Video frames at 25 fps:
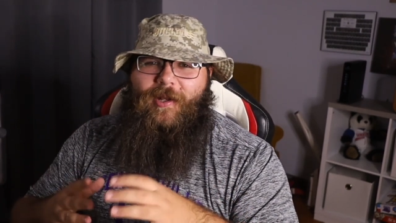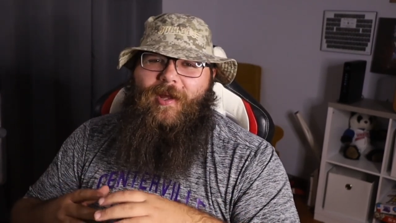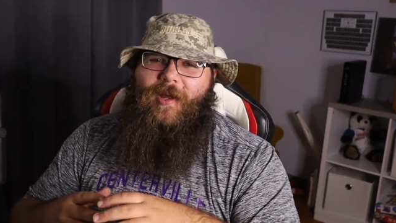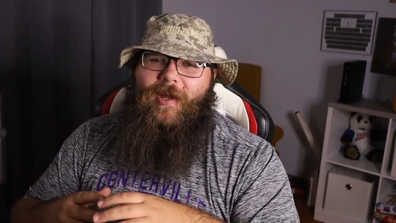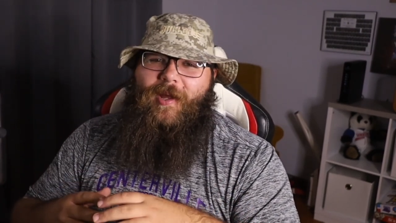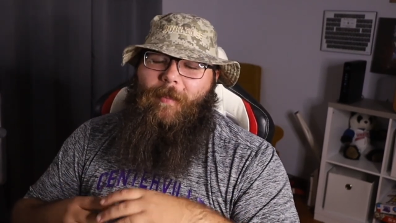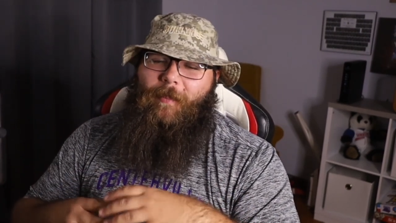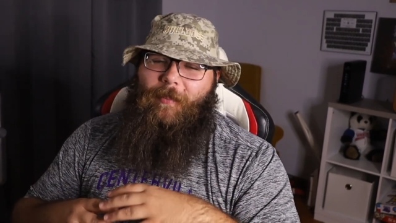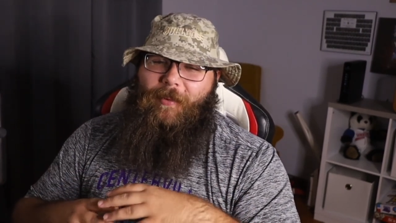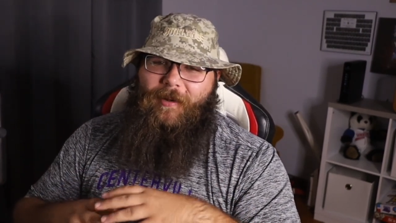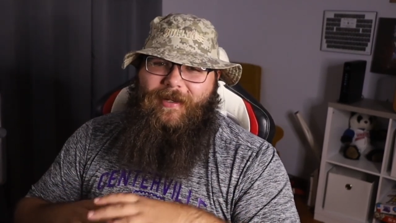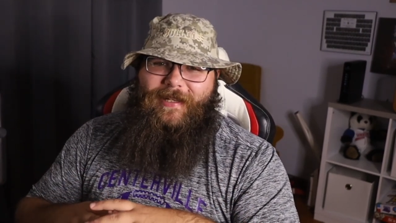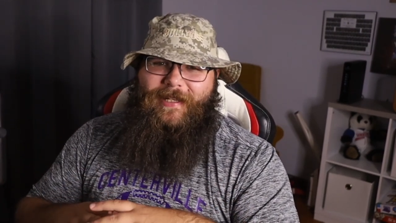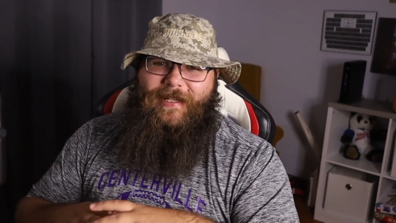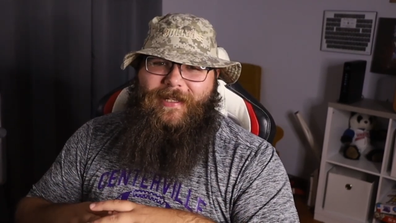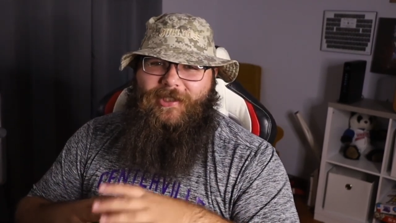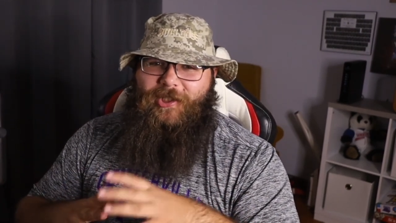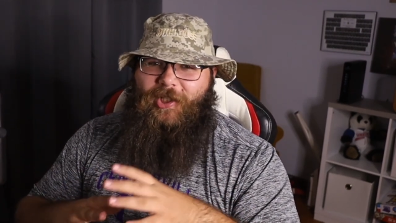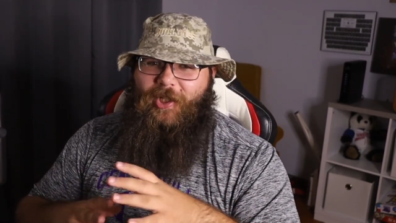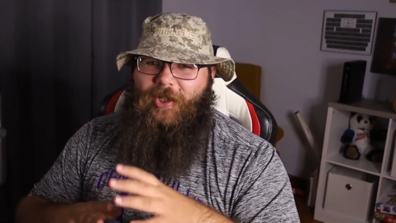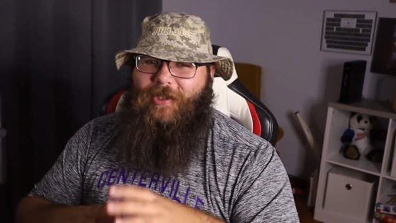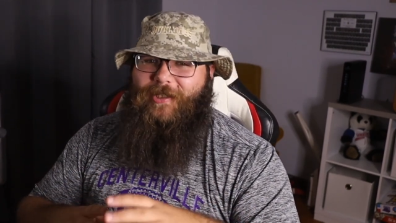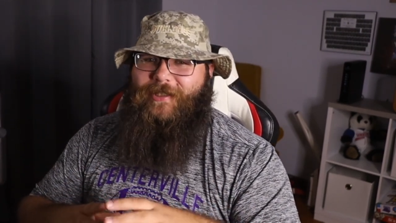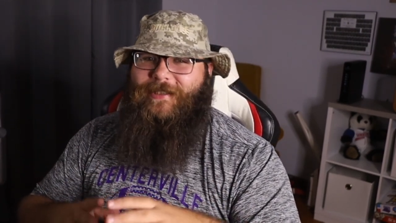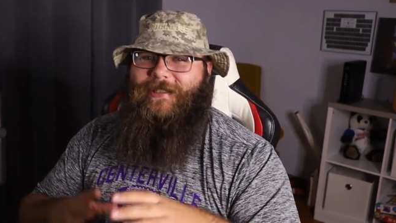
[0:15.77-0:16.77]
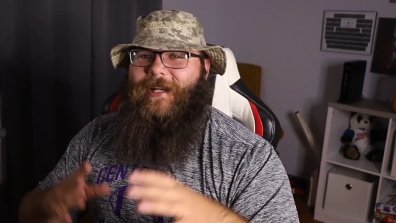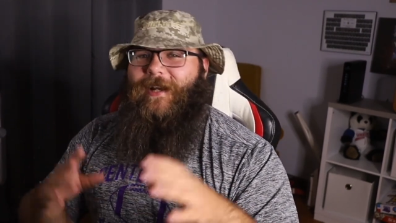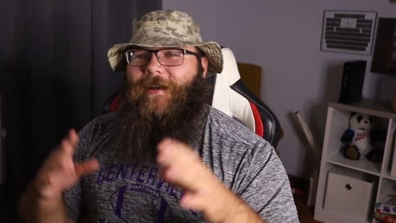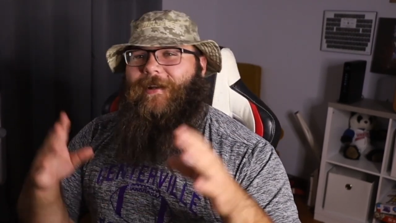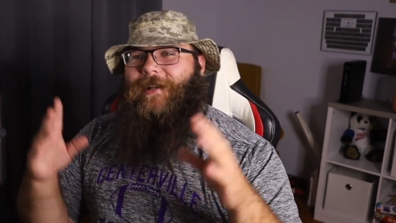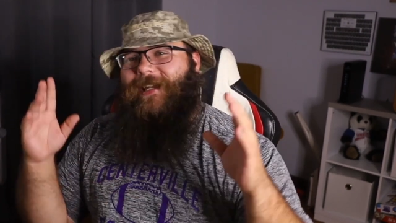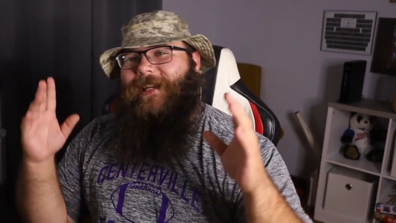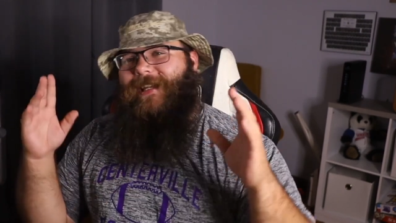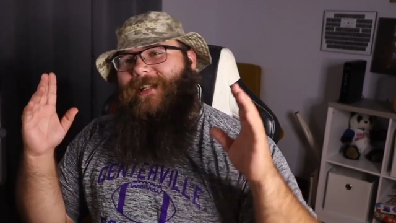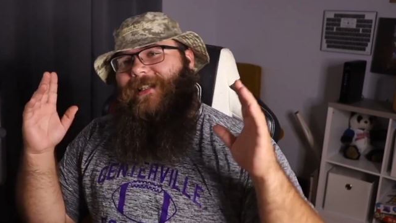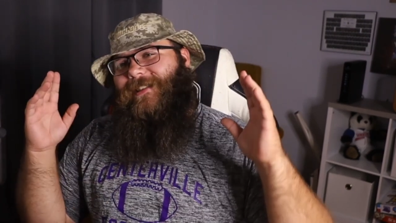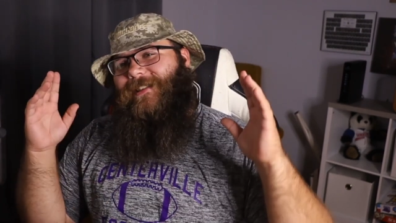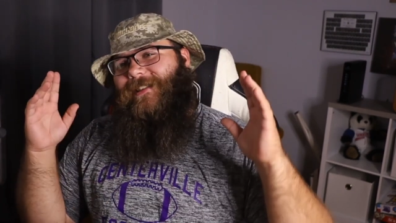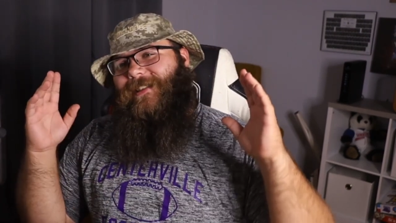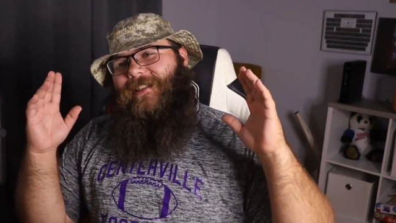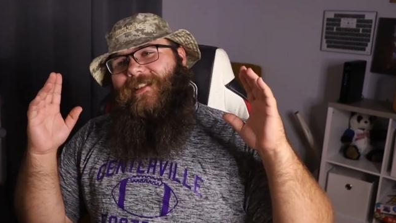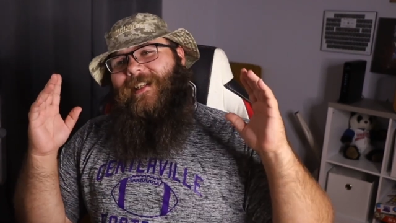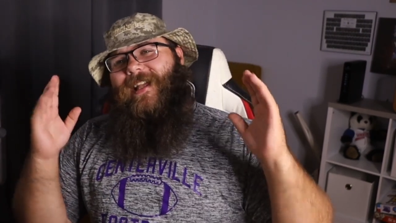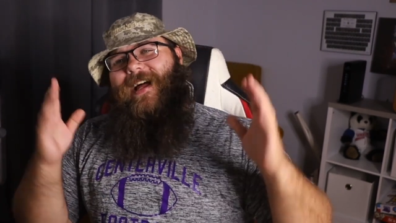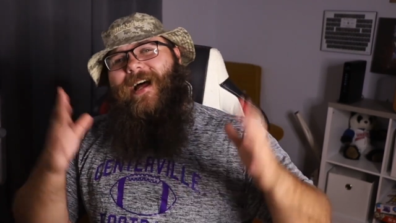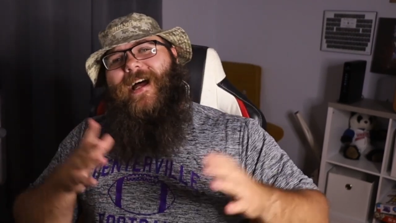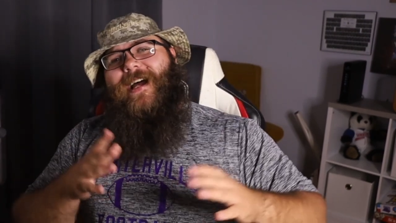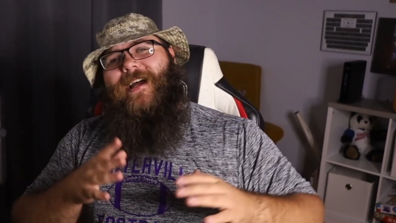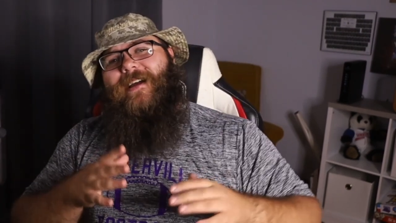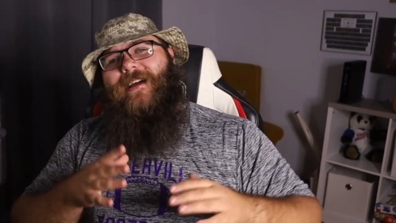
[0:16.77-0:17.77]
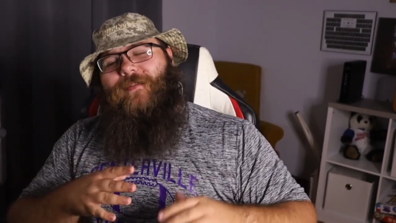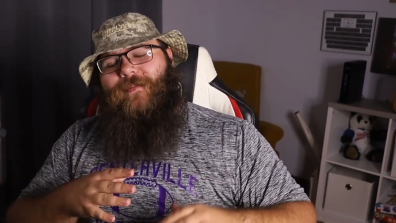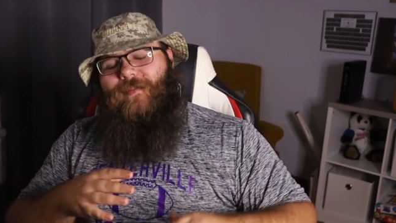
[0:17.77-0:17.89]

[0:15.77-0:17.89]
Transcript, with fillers: but it turns out it is alive,